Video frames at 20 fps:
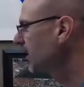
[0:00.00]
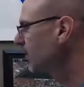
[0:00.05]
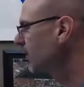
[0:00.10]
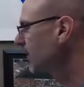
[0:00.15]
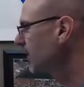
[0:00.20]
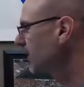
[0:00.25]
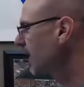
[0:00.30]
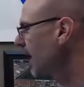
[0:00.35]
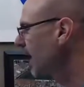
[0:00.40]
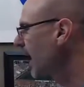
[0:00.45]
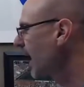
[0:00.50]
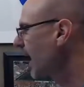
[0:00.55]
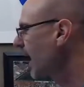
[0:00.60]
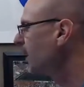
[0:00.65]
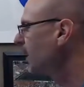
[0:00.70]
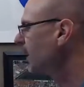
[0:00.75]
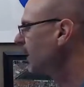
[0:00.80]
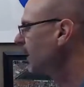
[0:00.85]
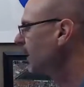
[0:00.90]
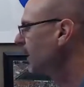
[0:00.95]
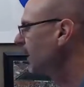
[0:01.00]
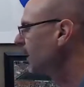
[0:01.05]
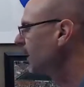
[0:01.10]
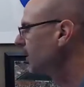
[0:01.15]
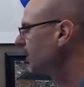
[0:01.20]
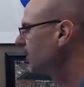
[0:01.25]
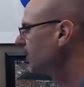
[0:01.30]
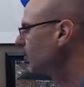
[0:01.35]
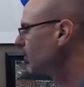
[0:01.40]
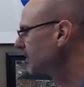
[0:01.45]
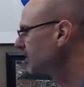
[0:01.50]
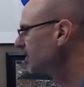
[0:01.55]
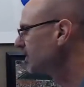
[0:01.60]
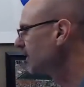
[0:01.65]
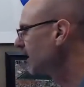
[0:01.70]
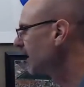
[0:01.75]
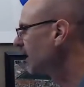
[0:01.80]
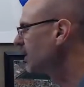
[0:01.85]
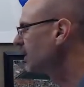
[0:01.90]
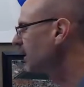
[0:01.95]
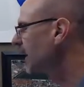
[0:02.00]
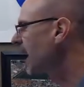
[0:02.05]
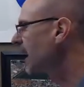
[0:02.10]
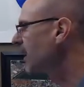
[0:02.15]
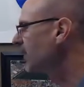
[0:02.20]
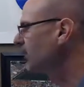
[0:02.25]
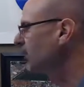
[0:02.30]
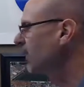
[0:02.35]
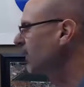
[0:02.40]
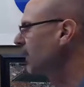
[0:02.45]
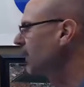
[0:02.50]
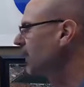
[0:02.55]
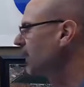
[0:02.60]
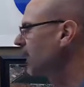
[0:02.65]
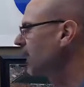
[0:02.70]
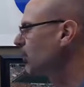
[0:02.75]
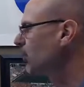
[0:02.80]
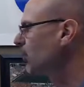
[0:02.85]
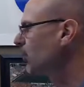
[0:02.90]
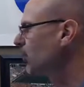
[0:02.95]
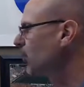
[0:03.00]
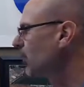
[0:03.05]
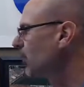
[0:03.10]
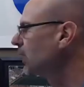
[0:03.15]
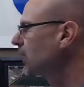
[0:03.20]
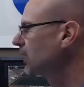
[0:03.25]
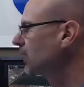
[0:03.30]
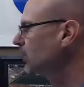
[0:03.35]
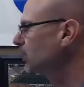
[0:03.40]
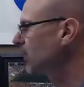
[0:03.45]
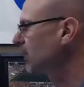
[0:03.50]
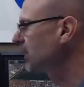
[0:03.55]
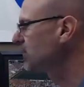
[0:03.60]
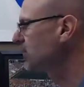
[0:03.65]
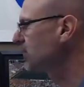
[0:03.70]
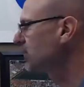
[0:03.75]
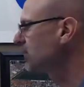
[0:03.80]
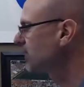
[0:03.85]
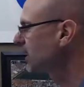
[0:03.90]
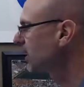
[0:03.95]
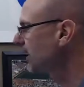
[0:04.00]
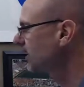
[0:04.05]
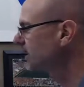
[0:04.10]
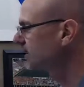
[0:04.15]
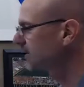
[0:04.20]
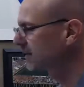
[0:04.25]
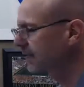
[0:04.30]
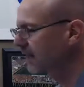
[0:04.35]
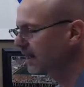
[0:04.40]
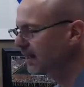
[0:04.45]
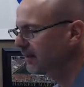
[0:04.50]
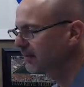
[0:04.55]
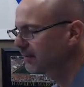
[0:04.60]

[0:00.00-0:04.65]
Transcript: with that, which is a lot of fun and really brings your tank to life.